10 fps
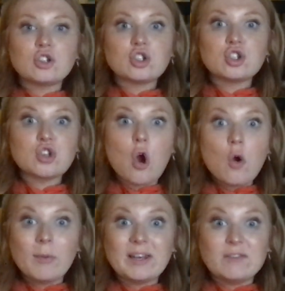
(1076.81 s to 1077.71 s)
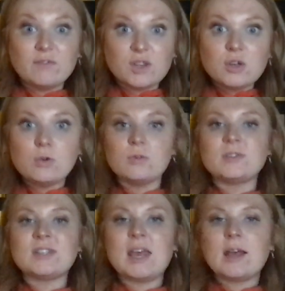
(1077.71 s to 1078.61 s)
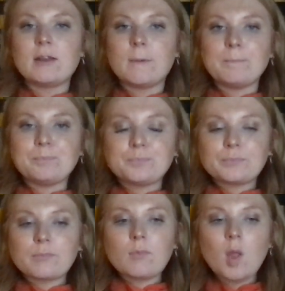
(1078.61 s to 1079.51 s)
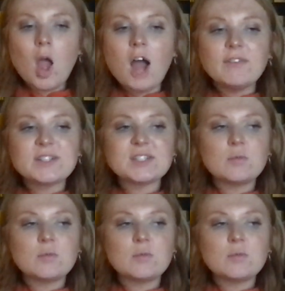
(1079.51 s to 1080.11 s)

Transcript: so many views, and obviously